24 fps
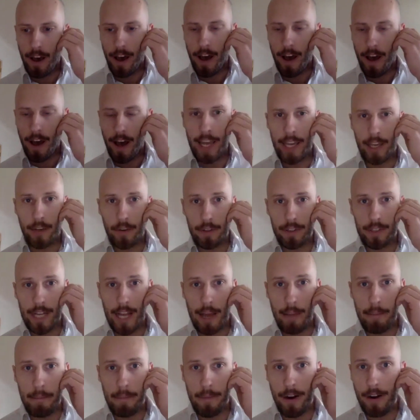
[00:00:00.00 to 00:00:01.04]
I got to
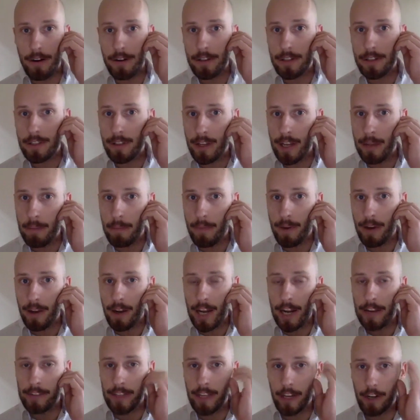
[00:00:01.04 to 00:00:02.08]
that milestone in my
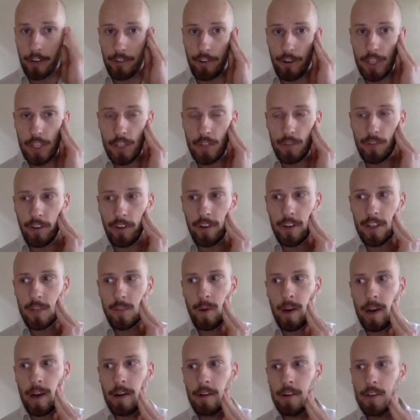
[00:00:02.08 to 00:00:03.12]
life, that crossroads
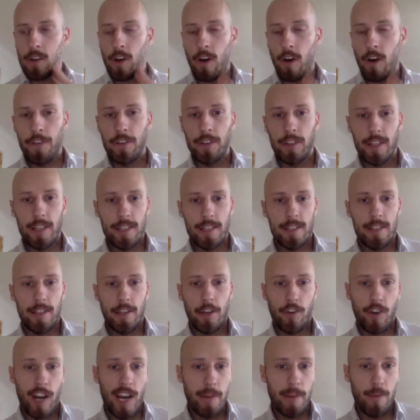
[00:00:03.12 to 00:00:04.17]
where I was offered this
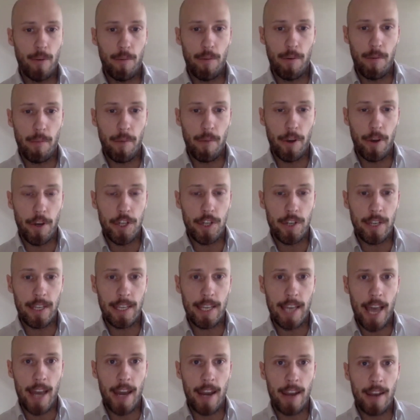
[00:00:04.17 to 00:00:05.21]
incredible promotion in
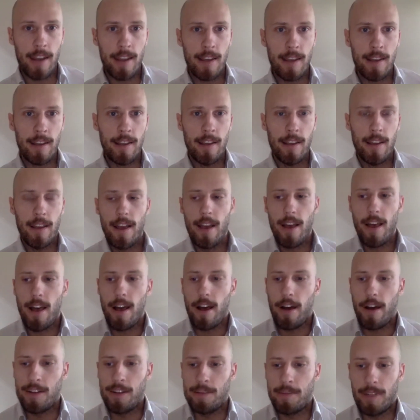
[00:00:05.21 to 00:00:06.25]
Canada.
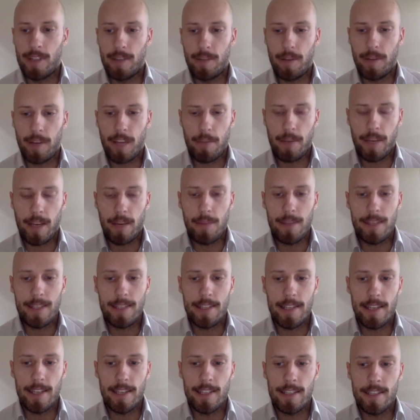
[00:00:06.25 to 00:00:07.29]
I was about to become a
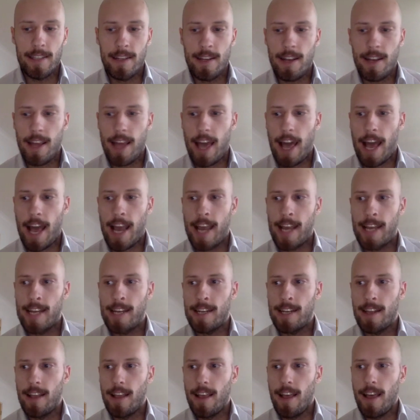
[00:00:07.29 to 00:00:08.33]
citizen,
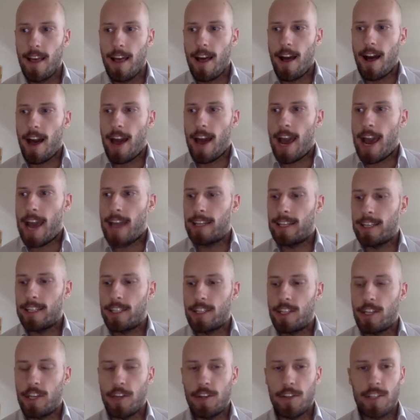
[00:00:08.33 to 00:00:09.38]
and I had
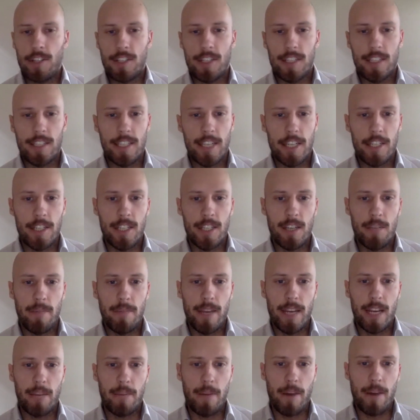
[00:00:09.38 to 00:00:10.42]
this huge decision to
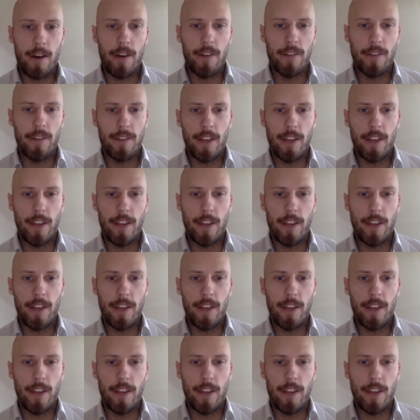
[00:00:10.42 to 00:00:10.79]
make about